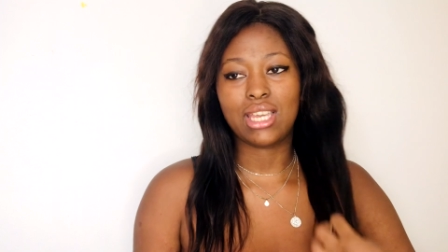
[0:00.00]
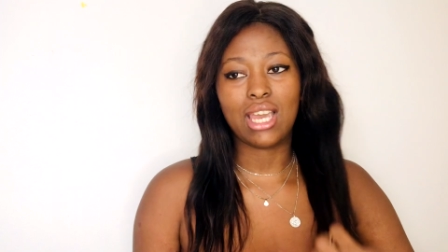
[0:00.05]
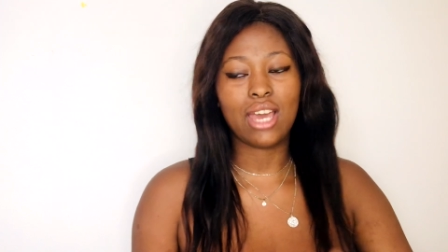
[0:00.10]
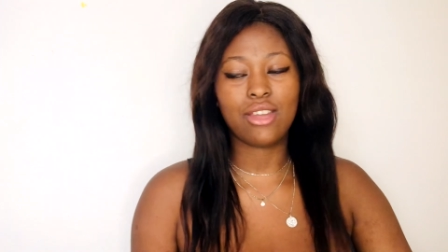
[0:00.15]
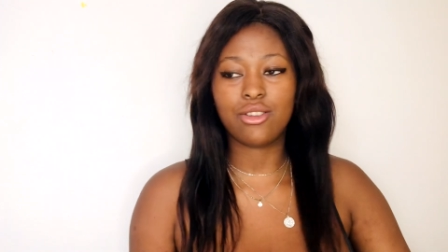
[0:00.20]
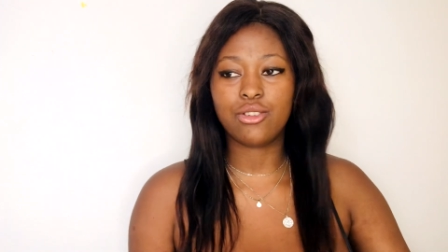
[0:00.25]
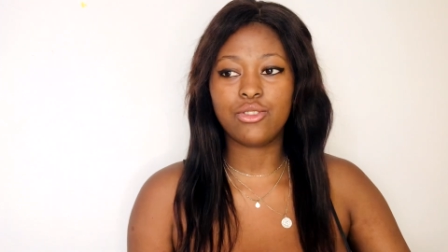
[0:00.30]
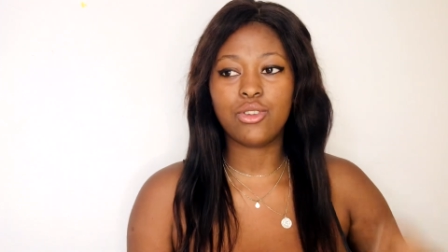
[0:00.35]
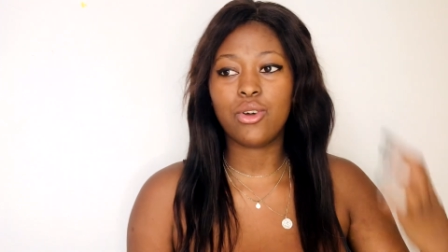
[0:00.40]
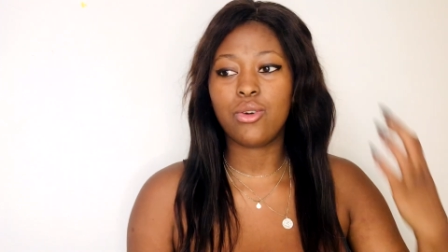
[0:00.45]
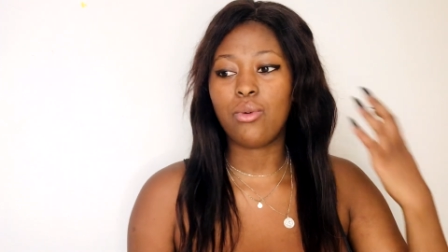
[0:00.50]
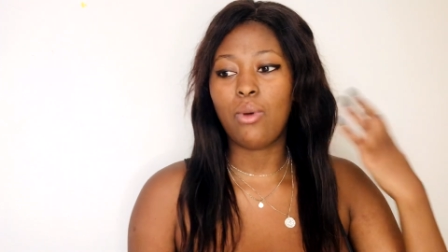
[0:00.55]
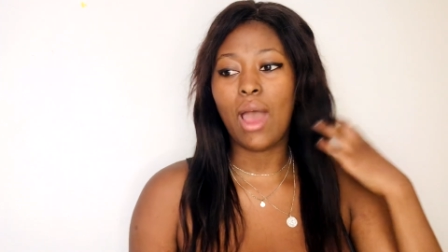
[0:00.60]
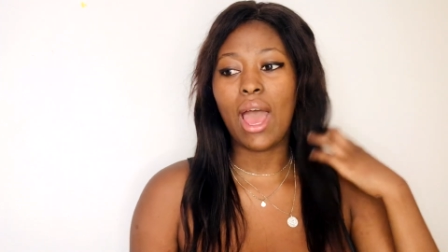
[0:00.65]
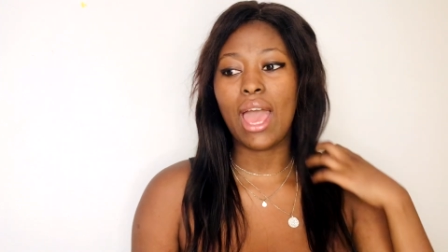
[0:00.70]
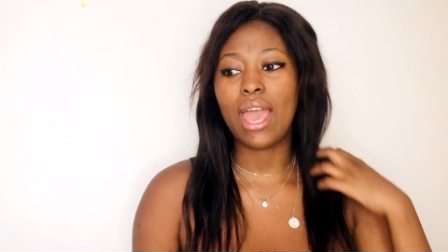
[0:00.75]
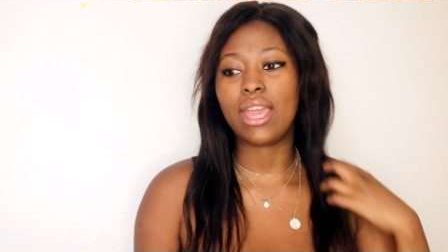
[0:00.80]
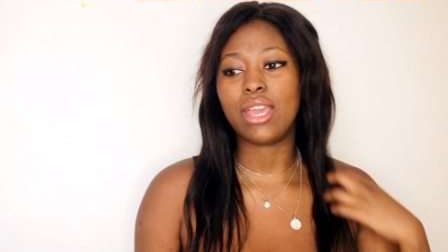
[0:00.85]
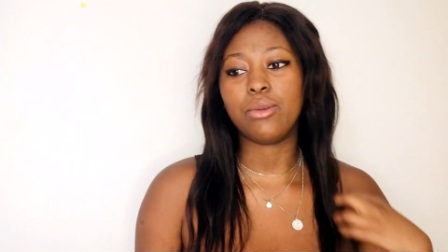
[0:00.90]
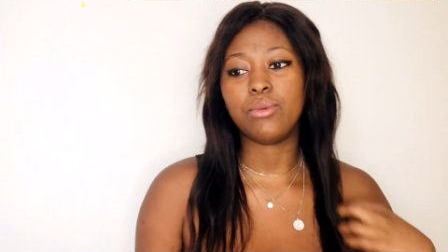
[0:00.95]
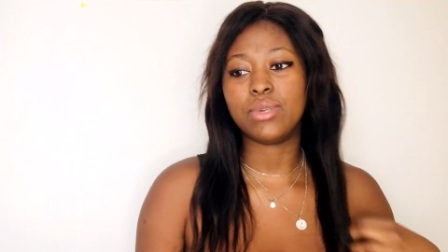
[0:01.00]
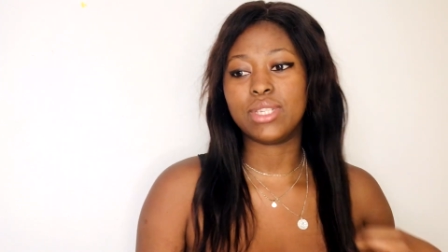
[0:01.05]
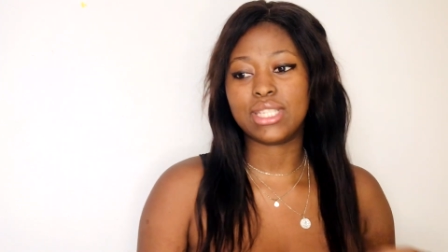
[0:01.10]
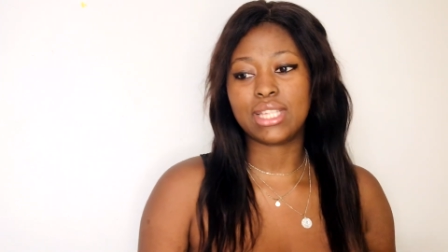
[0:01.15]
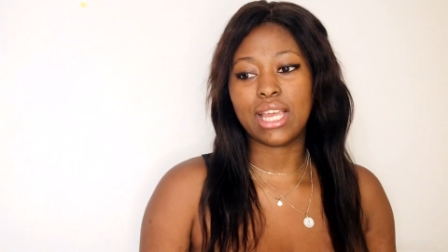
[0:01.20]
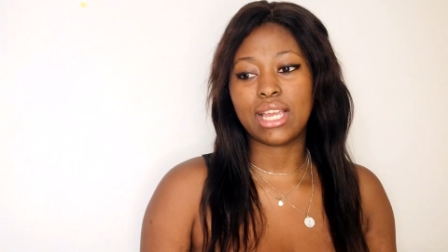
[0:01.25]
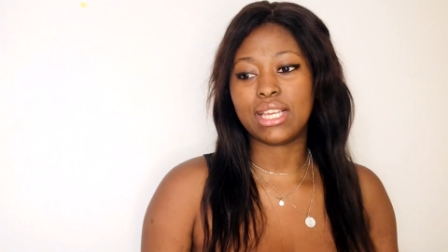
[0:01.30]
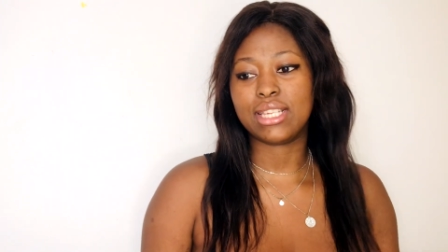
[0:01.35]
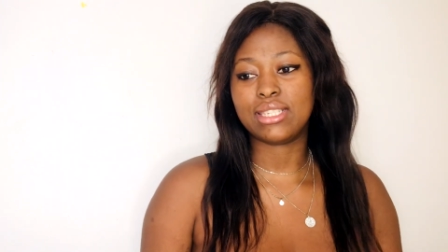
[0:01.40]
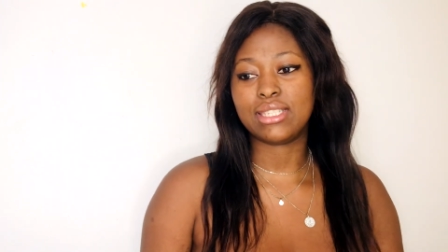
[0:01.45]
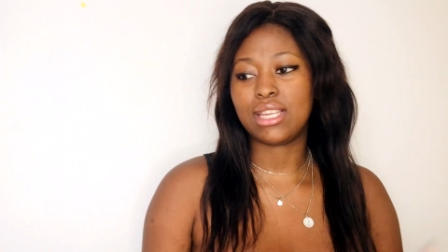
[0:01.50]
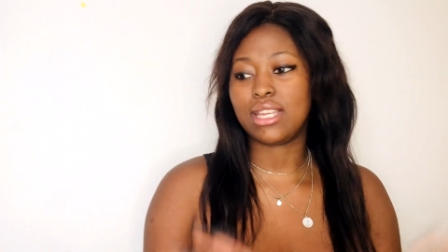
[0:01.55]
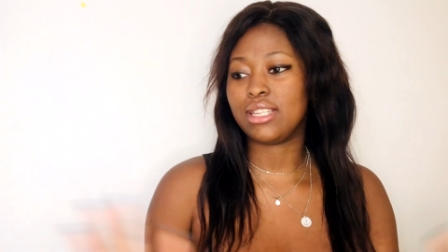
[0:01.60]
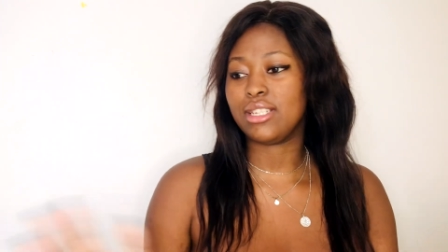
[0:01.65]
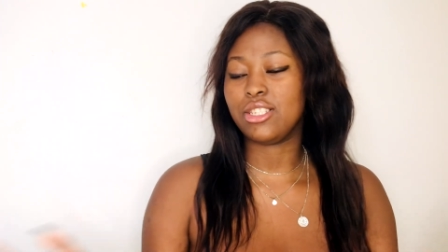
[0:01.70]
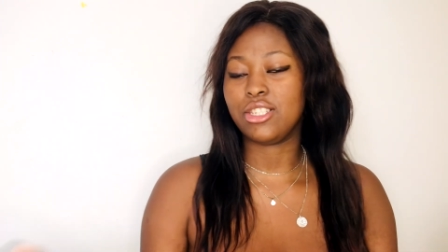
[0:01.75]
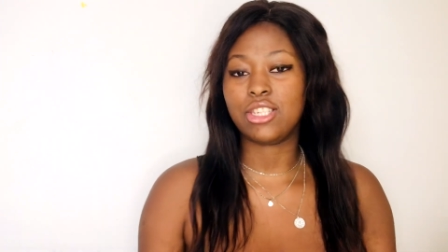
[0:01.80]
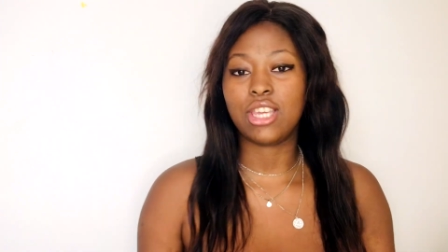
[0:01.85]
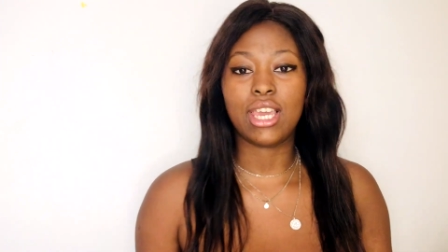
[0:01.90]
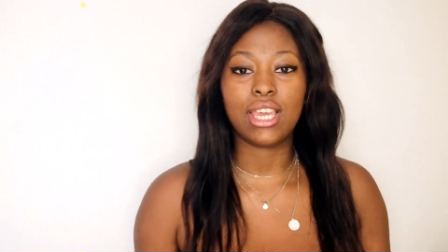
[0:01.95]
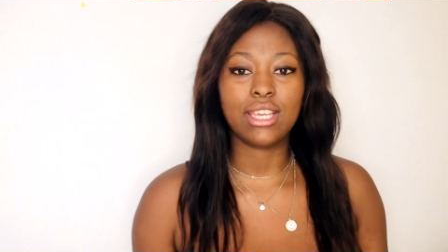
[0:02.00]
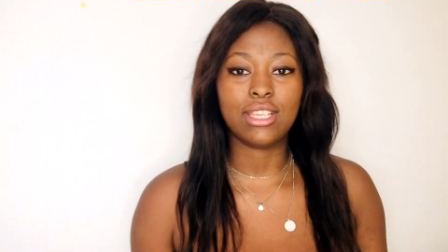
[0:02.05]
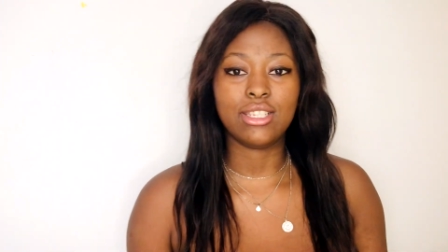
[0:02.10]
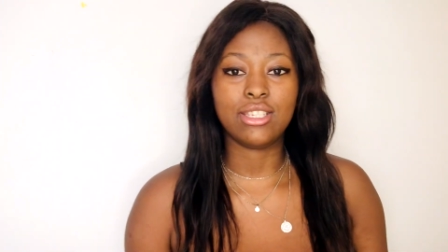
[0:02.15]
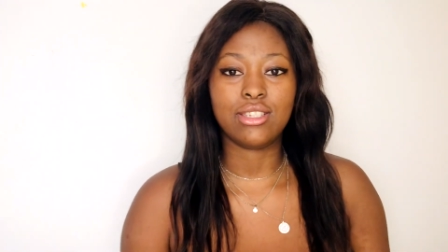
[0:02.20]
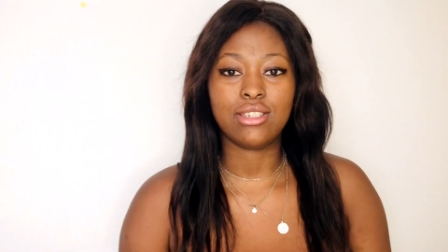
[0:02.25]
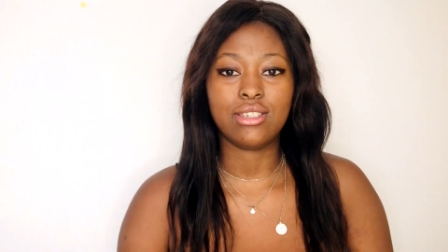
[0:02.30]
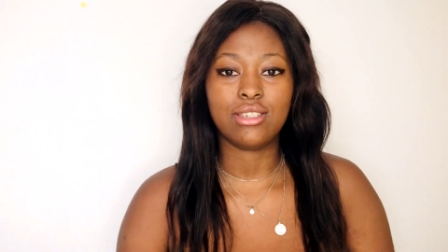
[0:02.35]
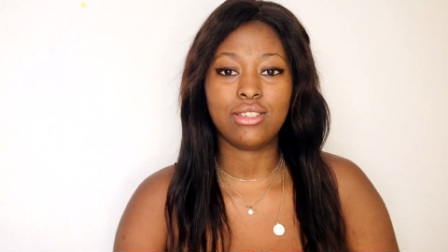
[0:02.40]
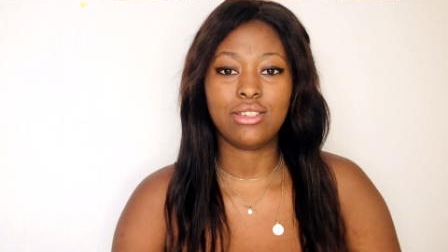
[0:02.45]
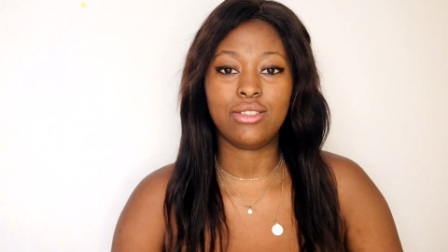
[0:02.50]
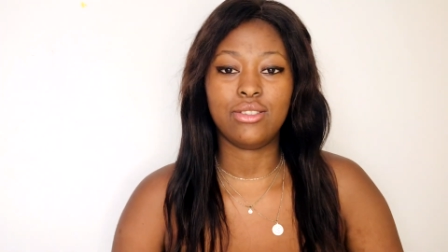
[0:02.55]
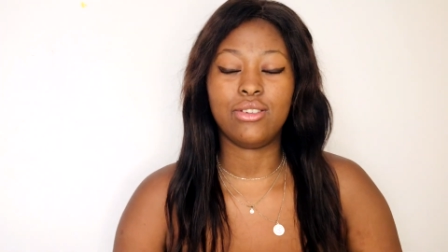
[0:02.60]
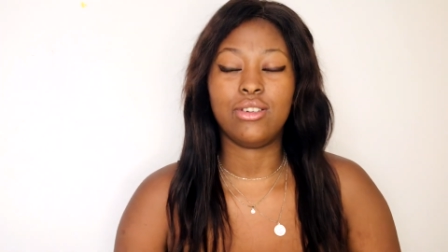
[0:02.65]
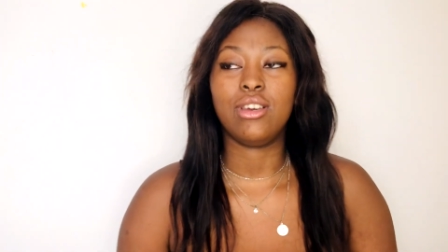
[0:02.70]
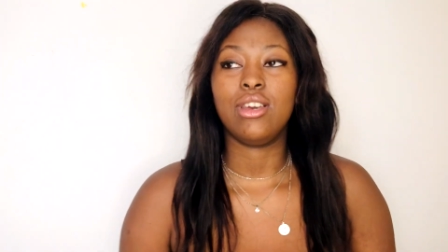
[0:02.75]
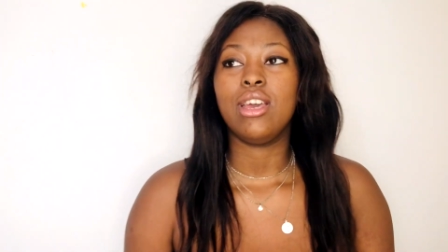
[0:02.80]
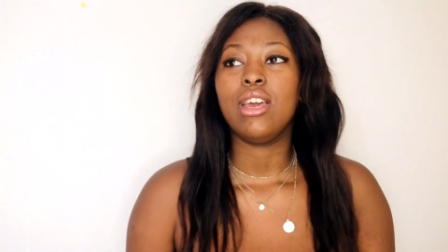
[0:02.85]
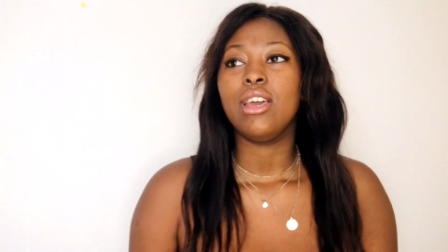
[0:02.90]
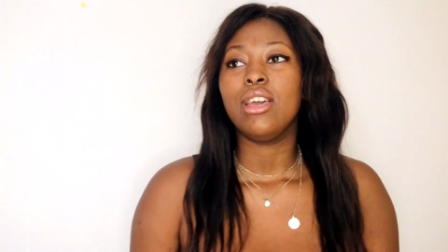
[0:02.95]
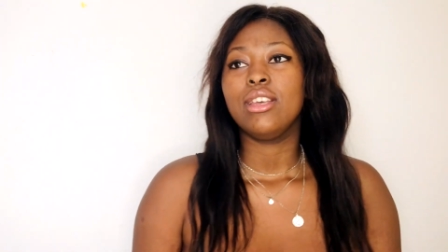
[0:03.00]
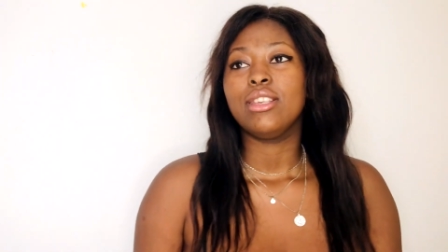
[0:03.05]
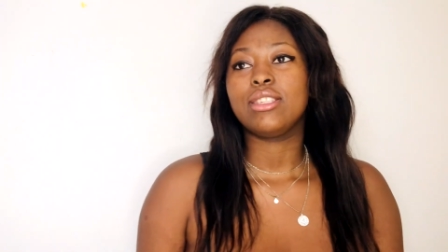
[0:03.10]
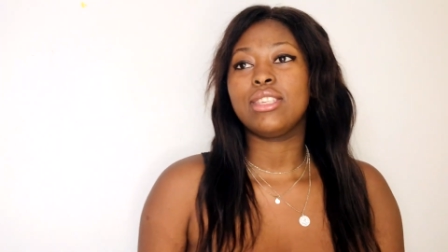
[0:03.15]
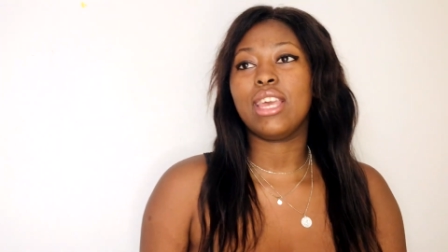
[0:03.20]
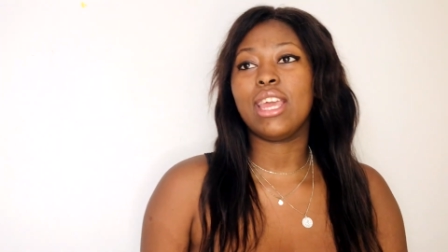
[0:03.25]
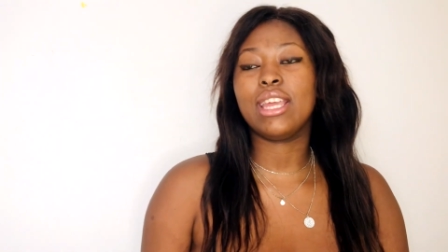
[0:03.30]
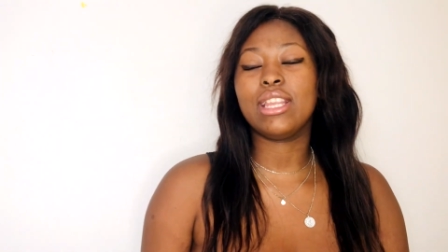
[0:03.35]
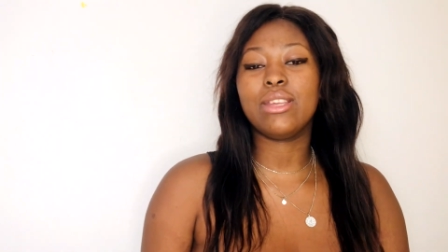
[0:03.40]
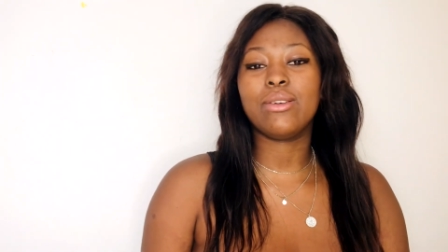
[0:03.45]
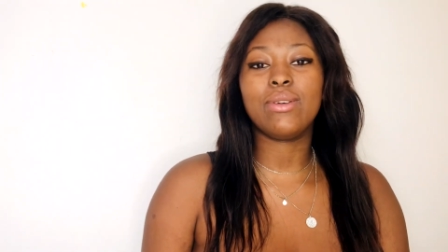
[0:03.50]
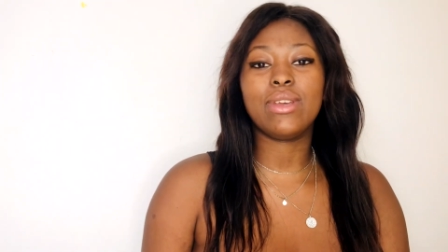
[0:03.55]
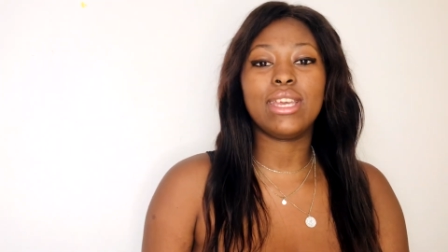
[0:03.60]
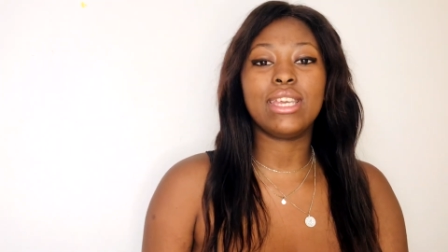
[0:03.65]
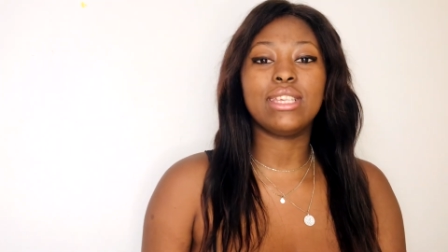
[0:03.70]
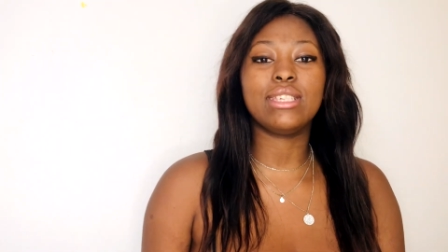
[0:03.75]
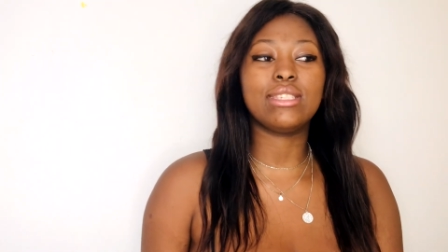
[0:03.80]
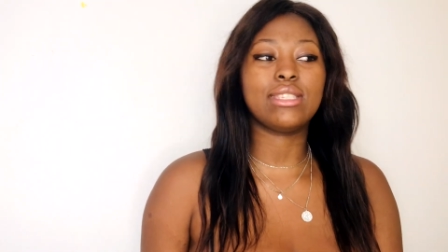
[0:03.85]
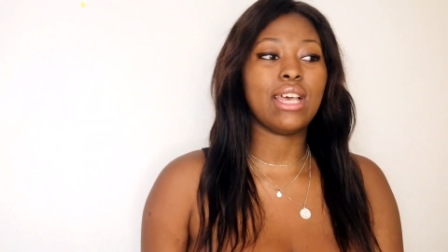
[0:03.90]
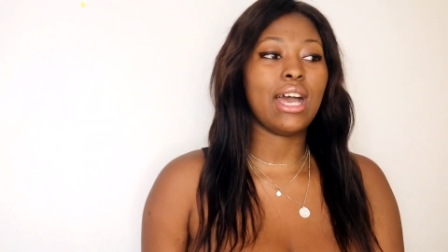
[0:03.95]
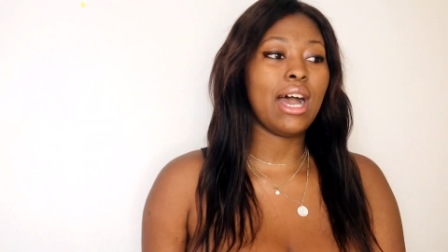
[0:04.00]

I don't know why. It was like a sudden change, So anyways,